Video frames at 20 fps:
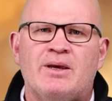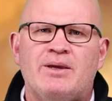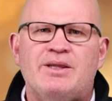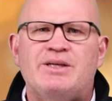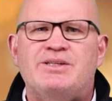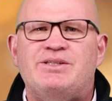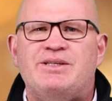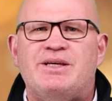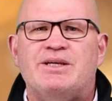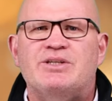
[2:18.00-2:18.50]

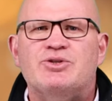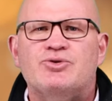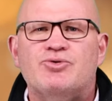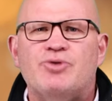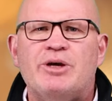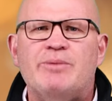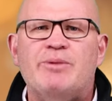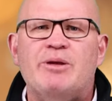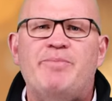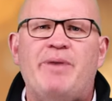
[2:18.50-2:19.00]
This is
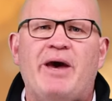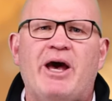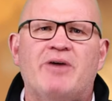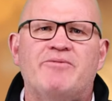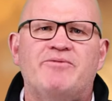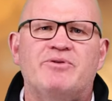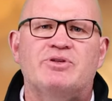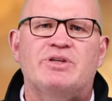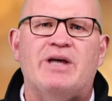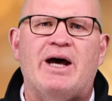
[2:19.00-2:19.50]
extremely
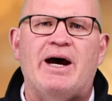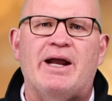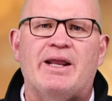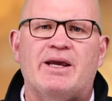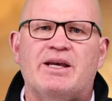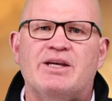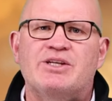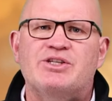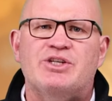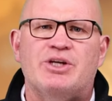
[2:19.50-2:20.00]
powerful data
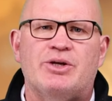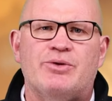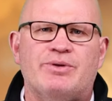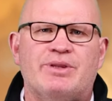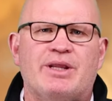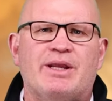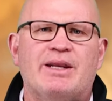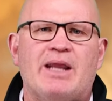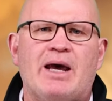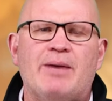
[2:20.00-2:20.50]
considering
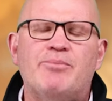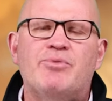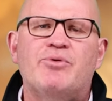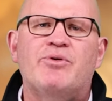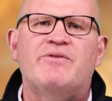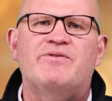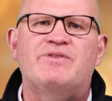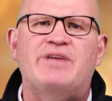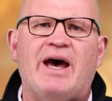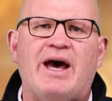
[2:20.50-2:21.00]
the number
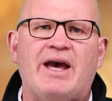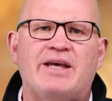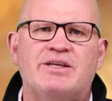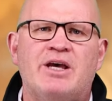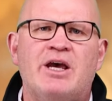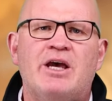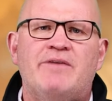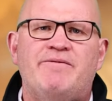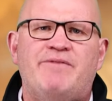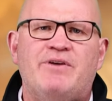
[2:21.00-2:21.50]
of days
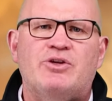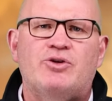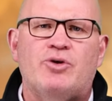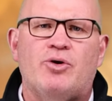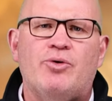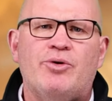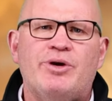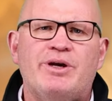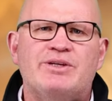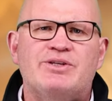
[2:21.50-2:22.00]

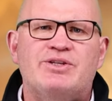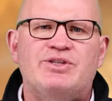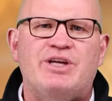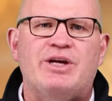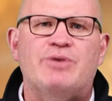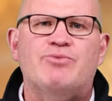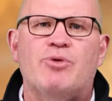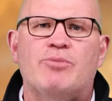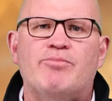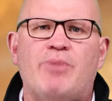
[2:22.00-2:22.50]
Victorians
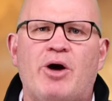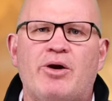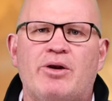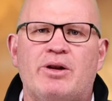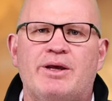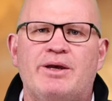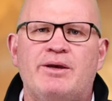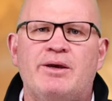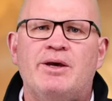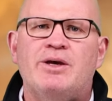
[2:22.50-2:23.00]
did
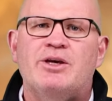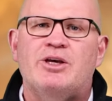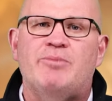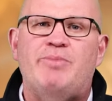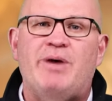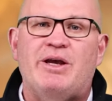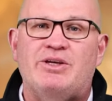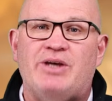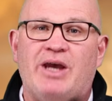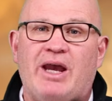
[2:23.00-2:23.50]
remotely
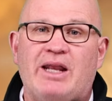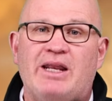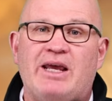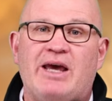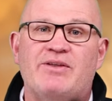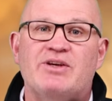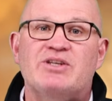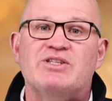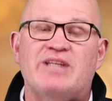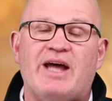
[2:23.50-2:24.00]
compared to any
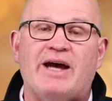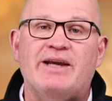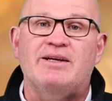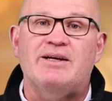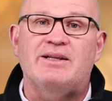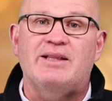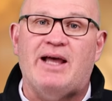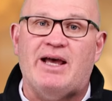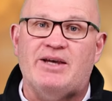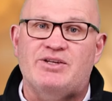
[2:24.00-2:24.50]
other state
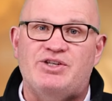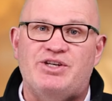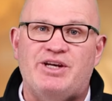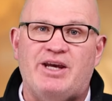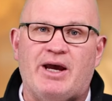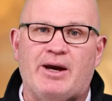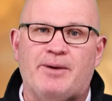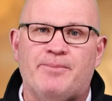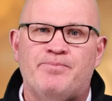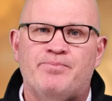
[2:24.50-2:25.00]
last
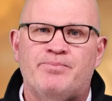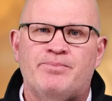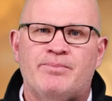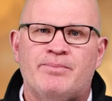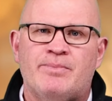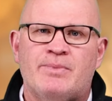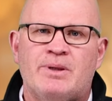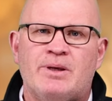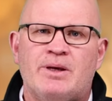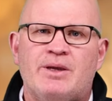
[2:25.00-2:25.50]
year.
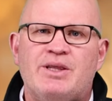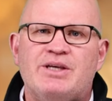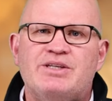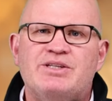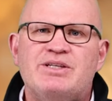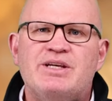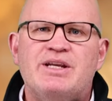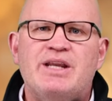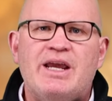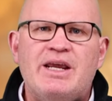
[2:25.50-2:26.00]
This
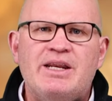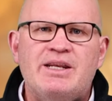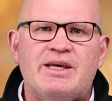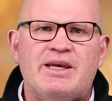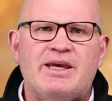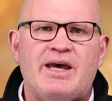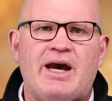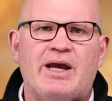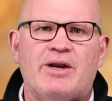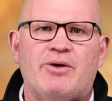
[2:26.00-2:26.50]
is an
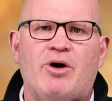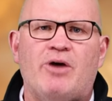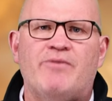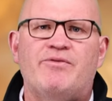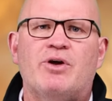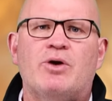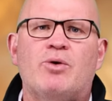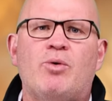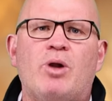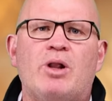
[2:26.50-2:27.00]
indicator of
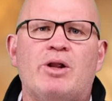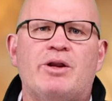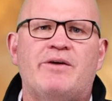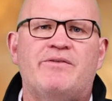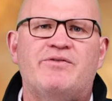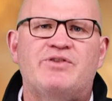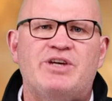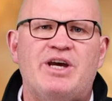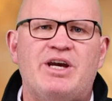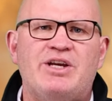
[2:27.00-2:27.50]
the quality
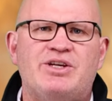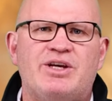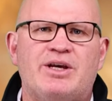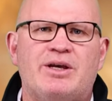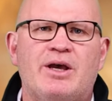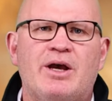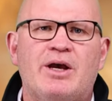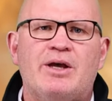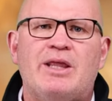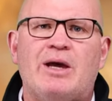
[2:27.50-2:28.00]
of
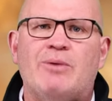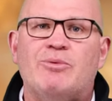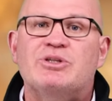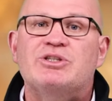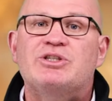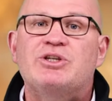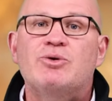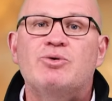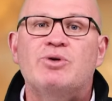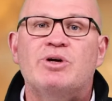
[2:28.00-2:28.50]
teaching that was
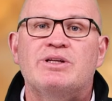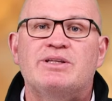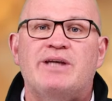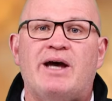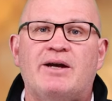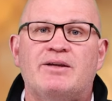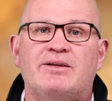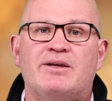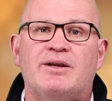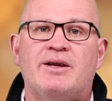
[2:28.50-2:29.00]
still
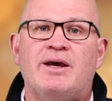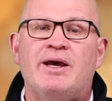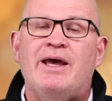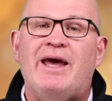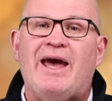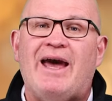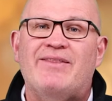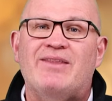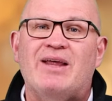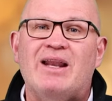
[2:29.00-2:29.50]
conducted
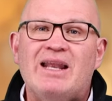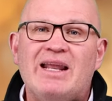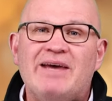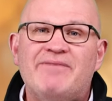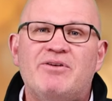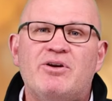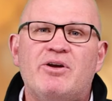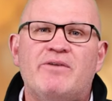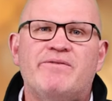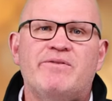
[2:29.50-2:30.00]
and the
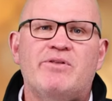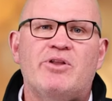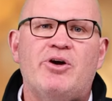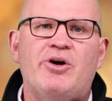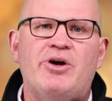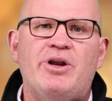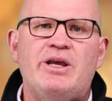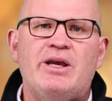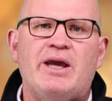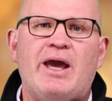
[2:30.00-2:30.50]
level of
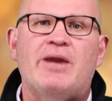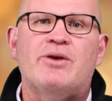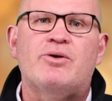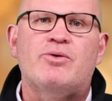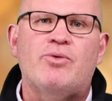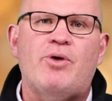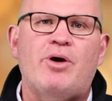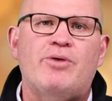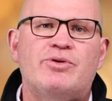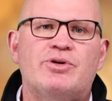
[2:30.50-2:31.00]
learning and
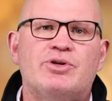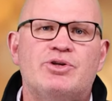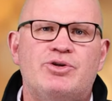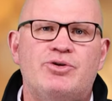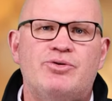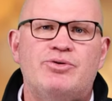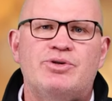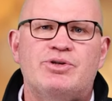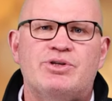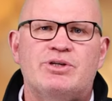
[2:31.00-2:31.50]
growth
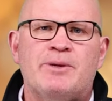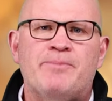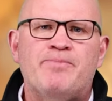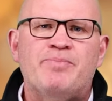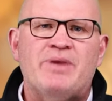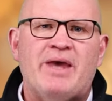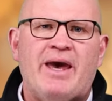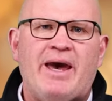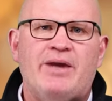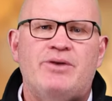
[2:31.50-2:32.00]
students
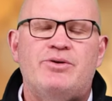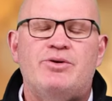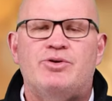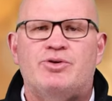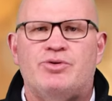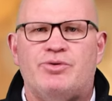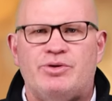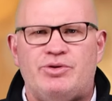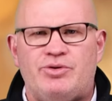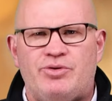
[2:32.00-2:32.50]
had
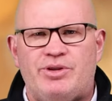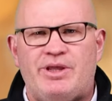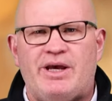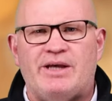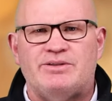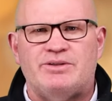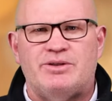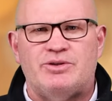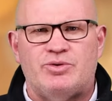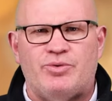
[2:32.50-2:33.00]
during
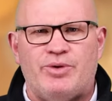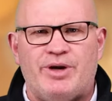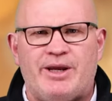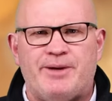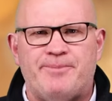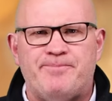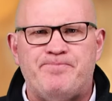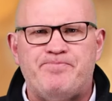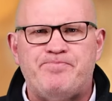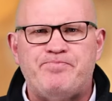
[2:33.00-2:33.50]

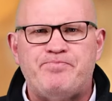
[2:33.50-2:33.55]
2020.